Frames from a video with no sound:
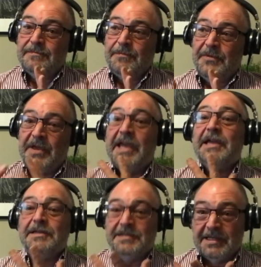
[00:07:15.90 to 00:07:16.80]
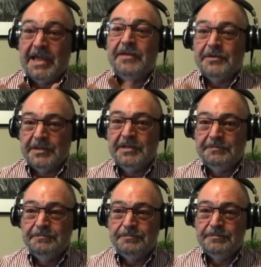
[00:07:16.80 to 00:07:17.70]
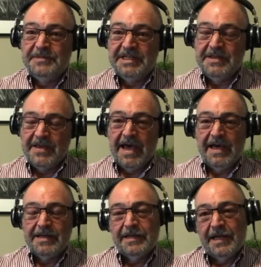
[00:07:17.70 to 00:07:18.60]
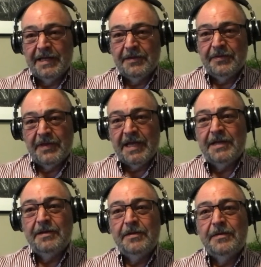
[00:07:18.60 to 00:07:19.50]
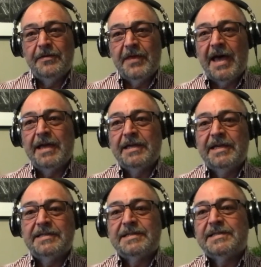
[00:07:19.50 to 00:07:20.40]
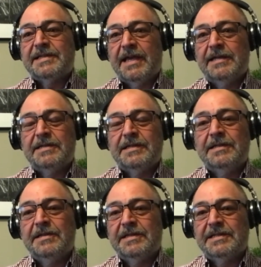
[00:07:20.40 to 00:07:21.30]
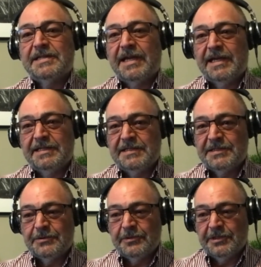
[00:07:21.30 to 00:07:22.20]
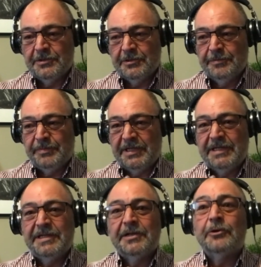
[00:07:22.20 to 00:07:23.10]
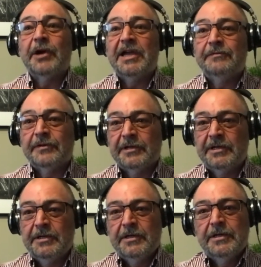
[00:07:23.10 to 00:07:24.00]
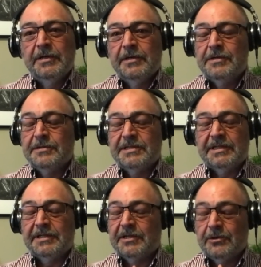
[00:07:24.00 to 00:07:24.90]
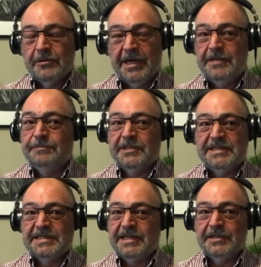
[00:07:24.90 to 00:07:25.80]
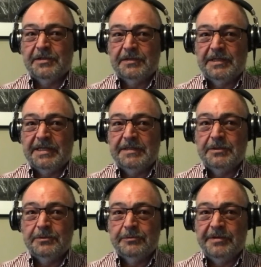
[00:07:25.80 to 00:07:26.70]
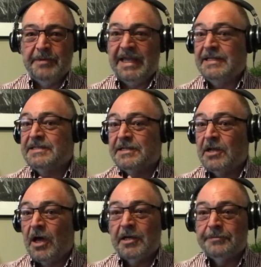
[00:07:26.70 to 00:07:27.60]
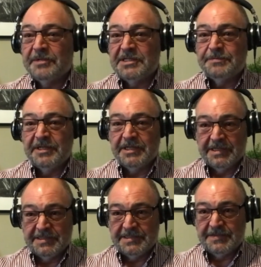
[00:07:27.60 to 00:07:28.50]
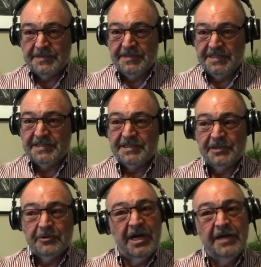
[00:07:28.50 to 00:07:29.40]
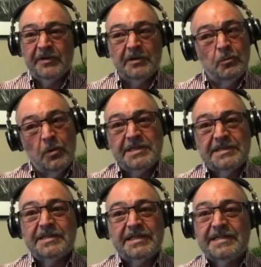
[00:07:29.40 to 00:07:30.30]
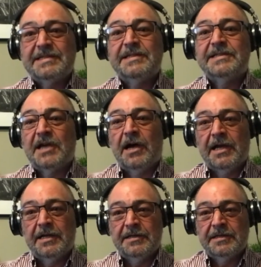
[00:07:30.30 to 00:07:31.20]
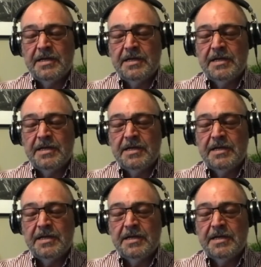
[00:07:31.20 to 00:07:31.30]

they together did that, and then that gets sent in this case to a European engraver who's incredibly skilled and who remains anonymous because this engraving wasn't his design.